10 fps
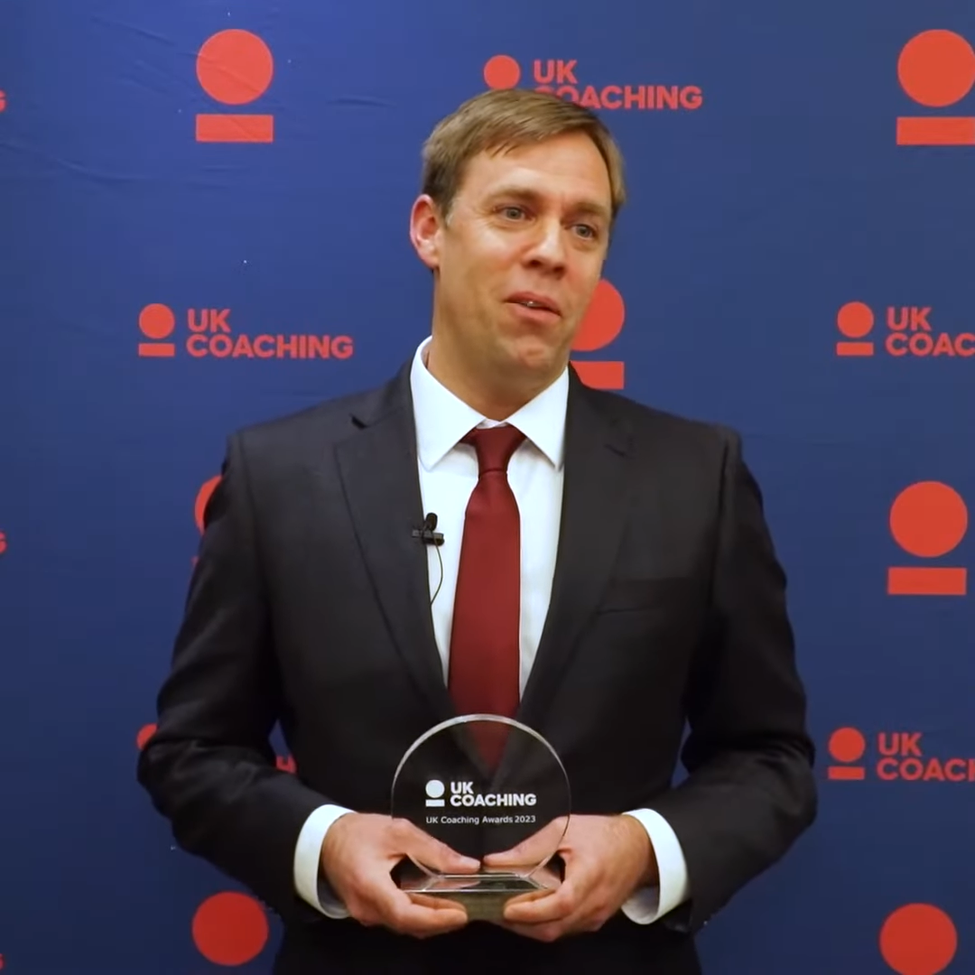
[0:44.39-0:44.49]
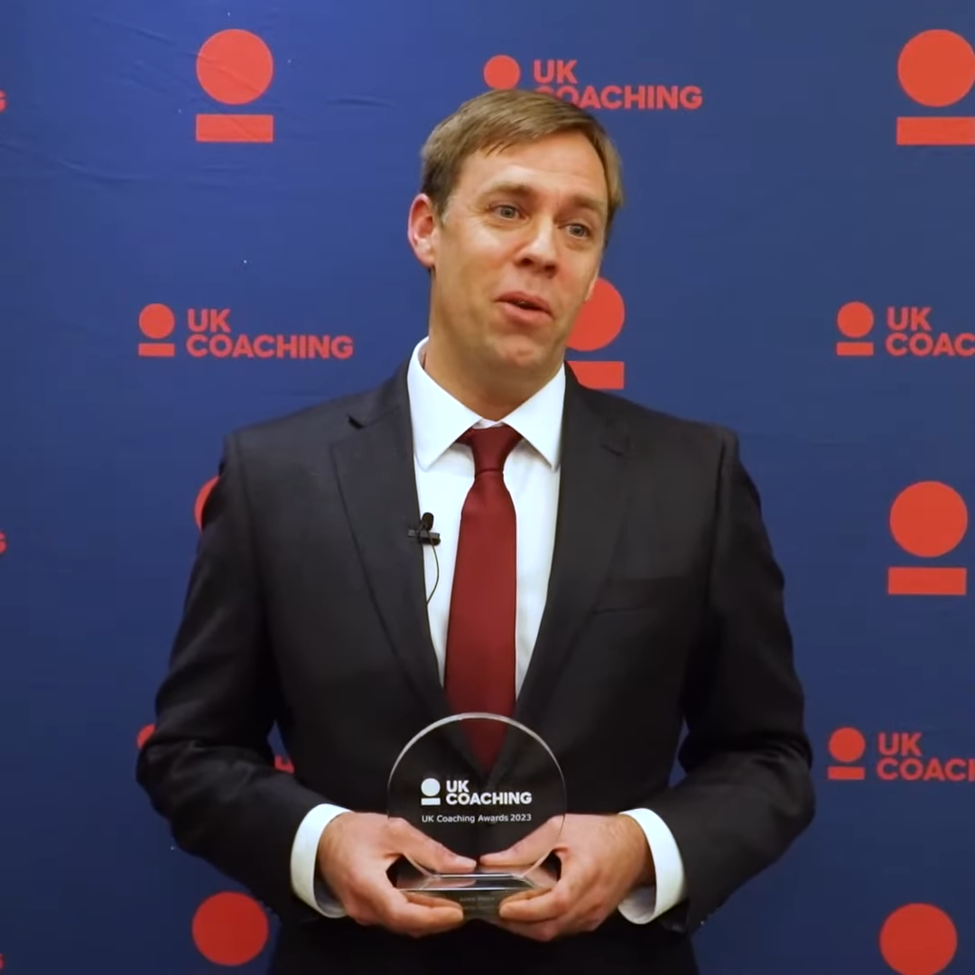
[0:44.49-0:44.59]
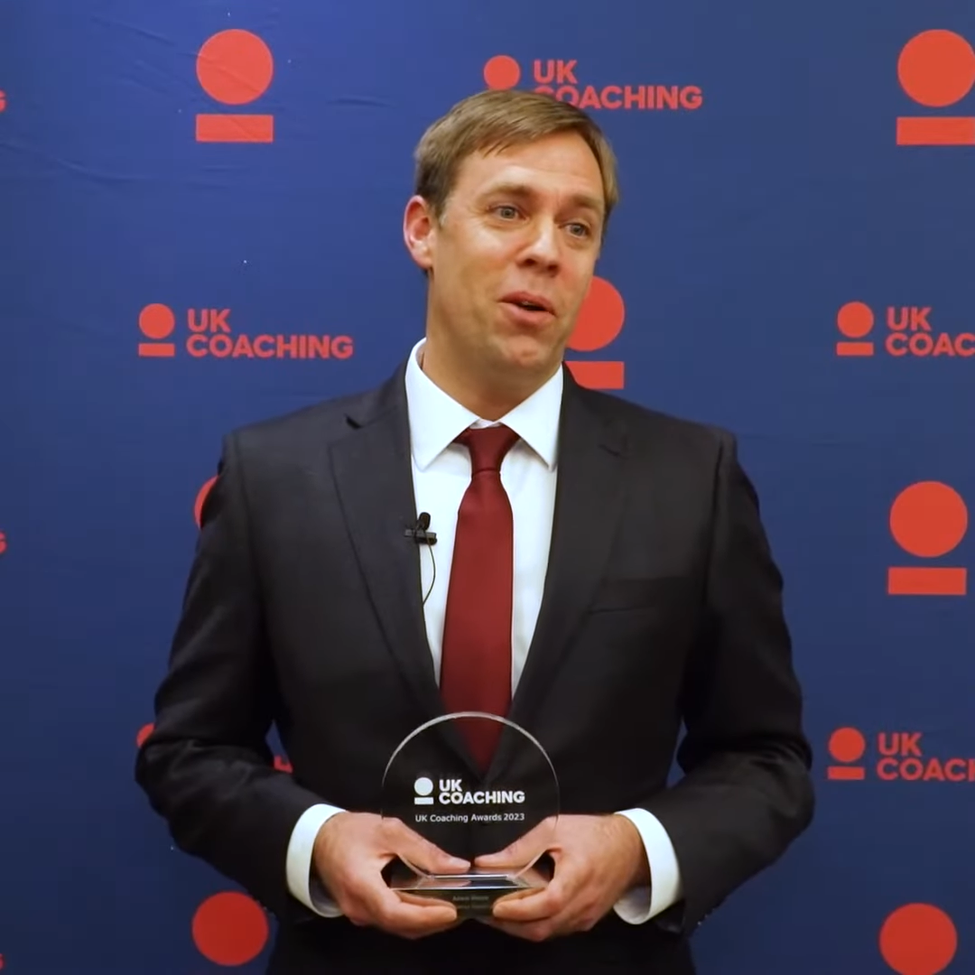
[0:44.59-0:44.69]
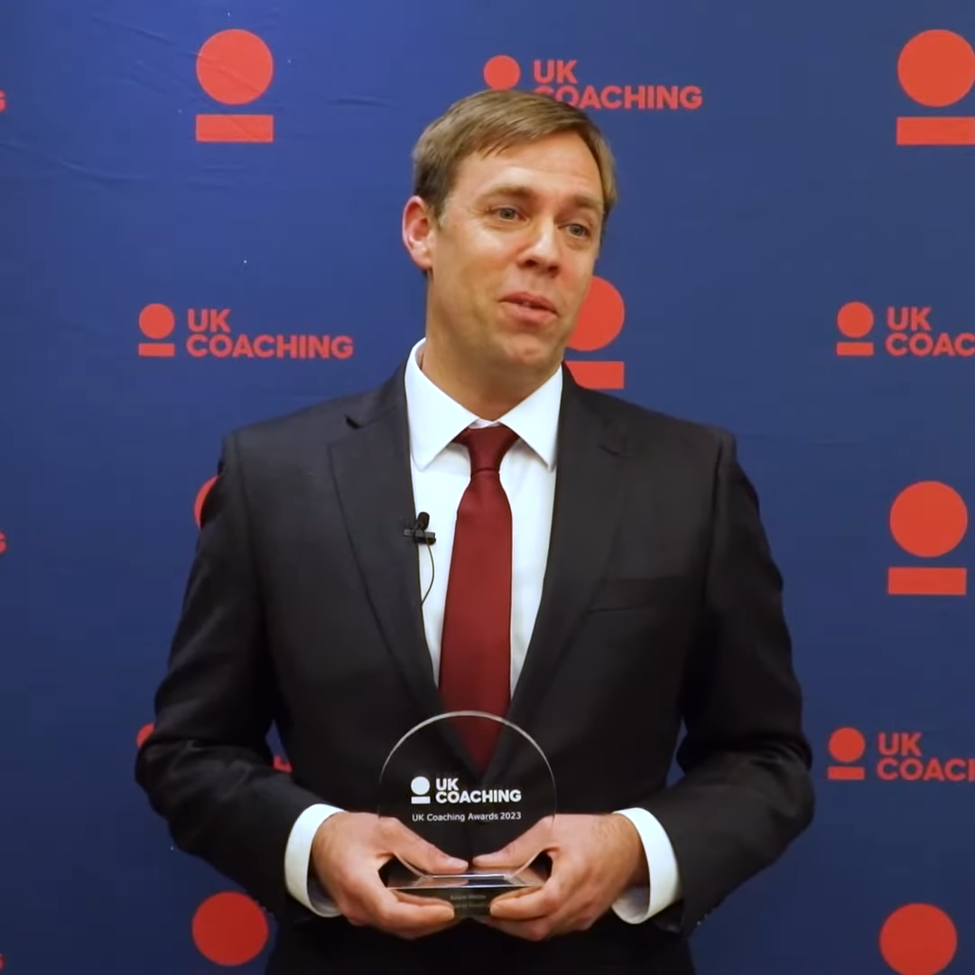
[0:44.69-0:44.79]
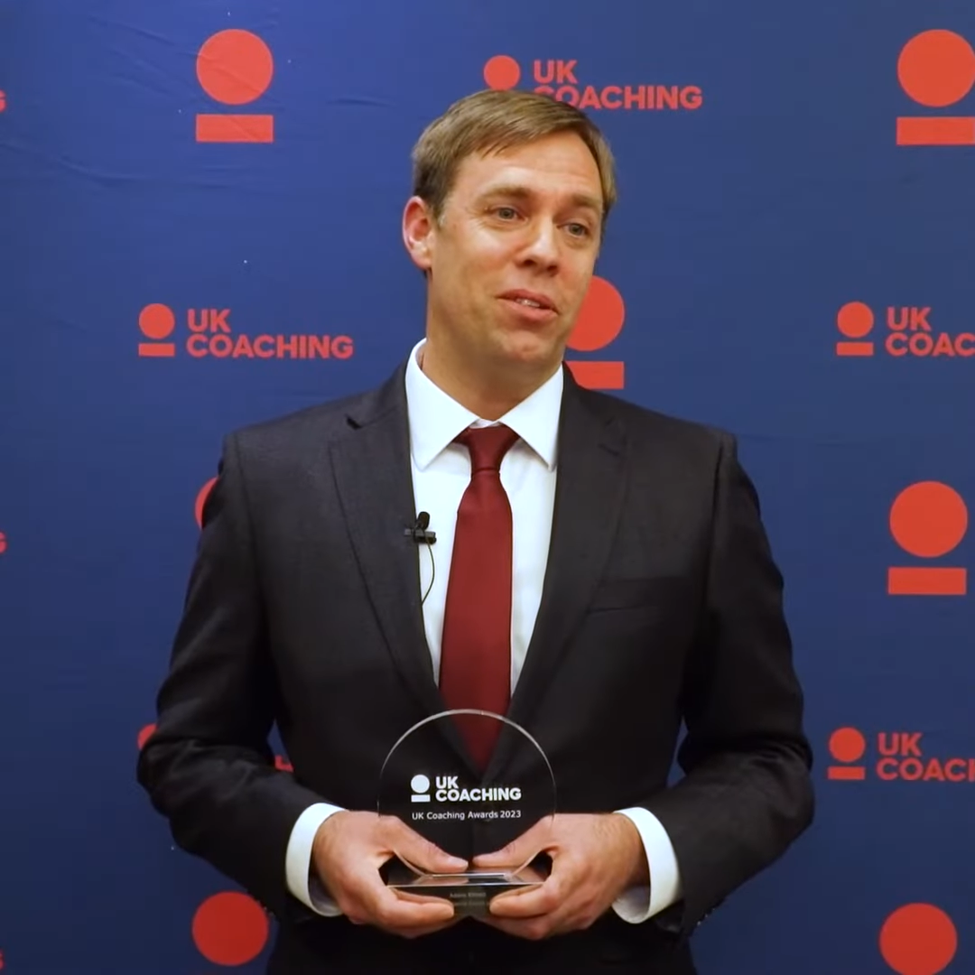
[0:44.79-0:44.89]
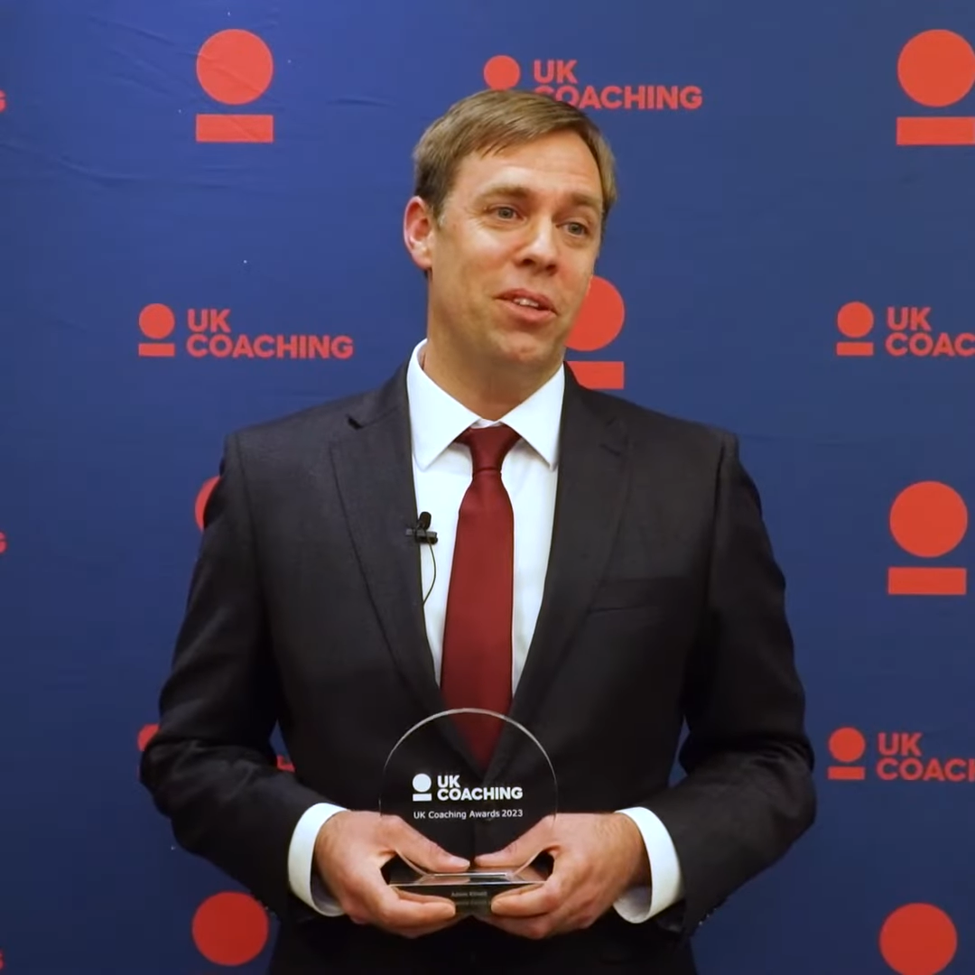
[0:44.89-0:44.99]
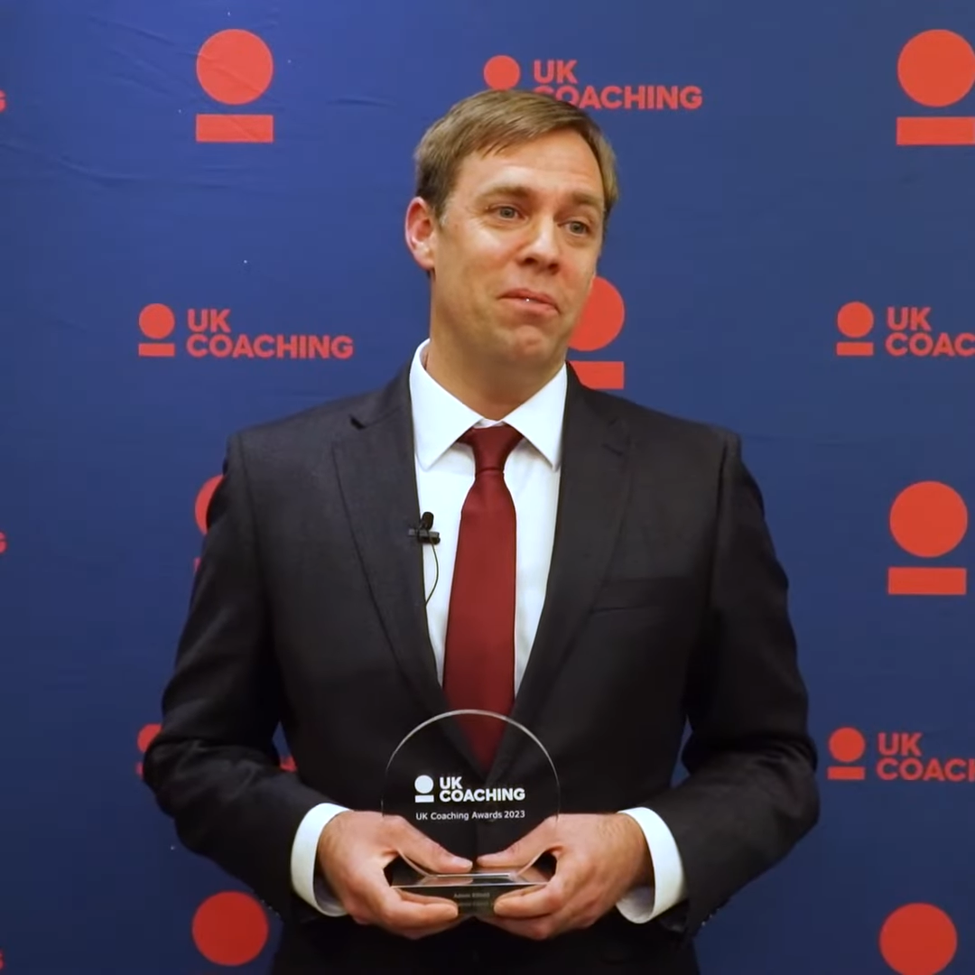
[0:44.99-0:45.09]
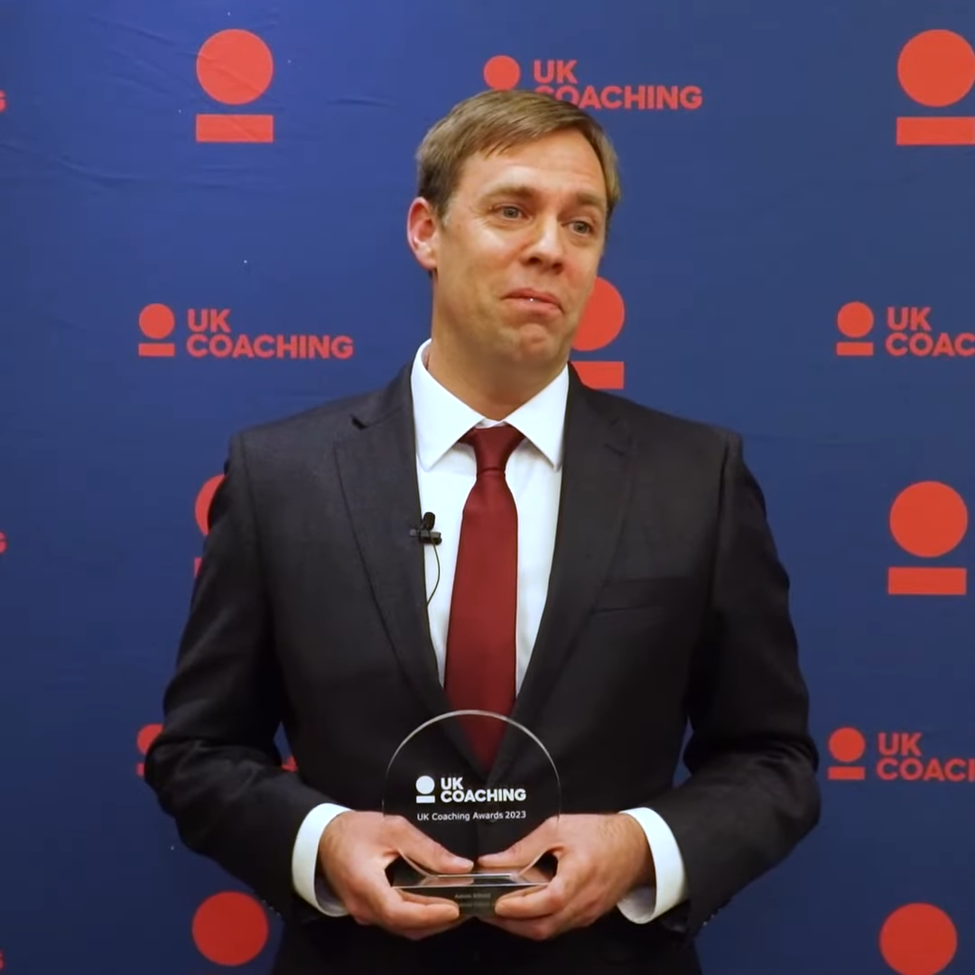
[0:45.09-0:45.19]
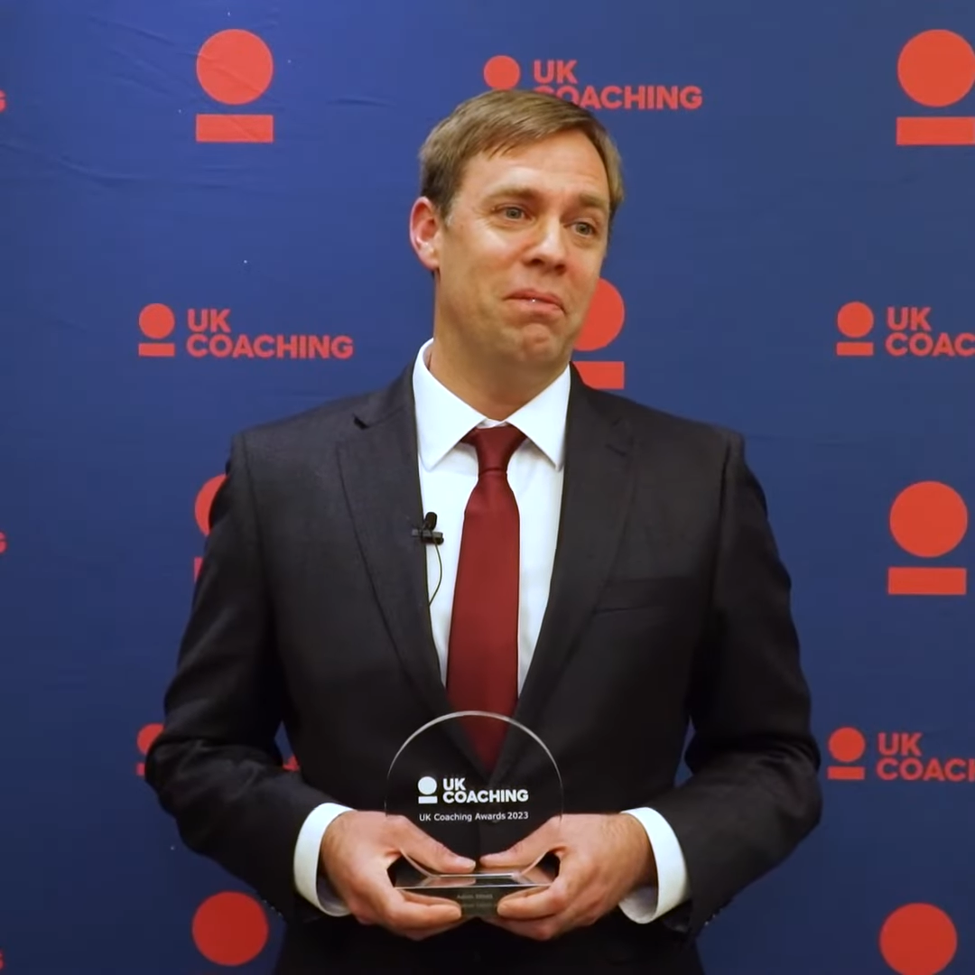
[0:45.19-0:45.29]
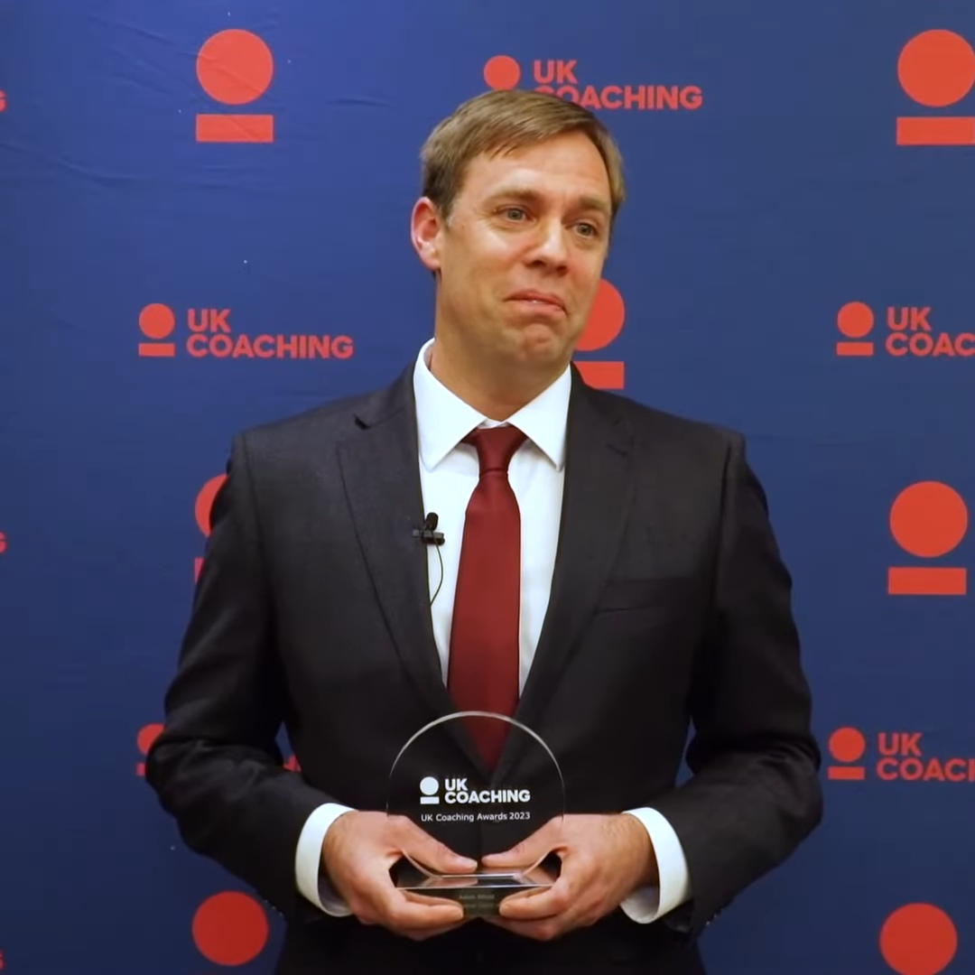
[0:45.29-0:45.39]
work with
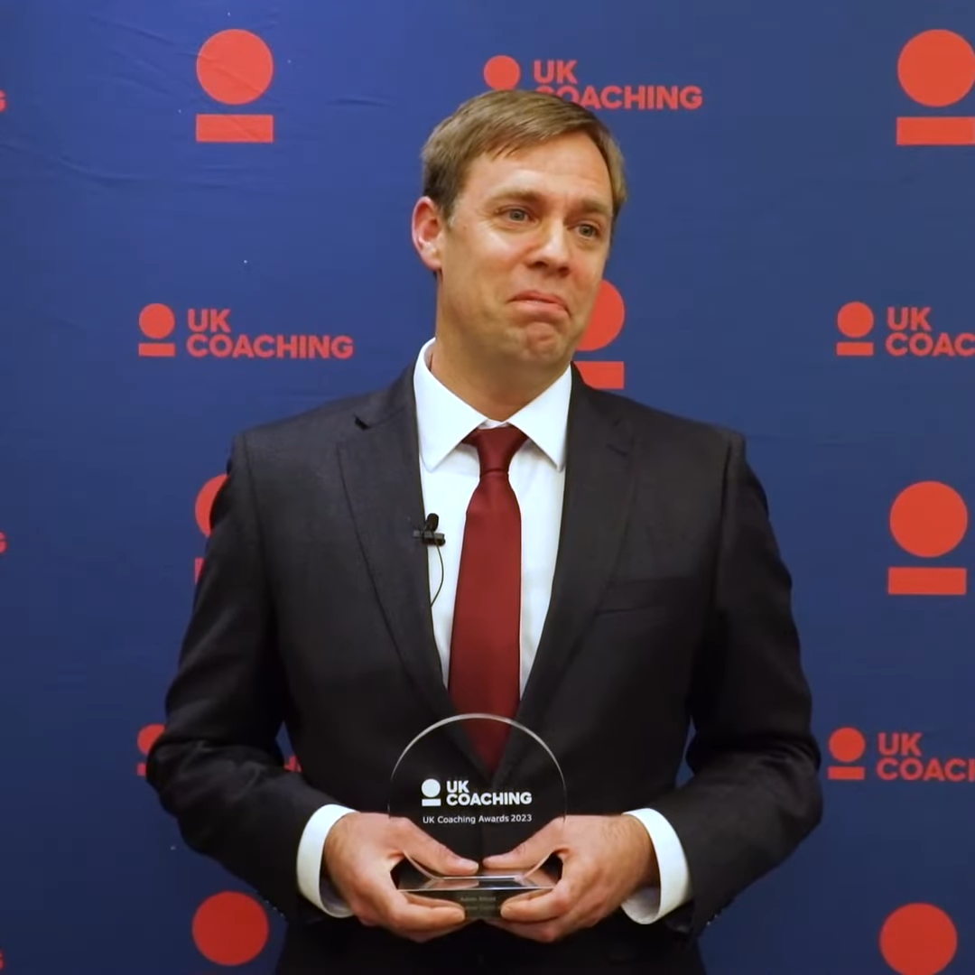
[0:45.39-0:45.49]
some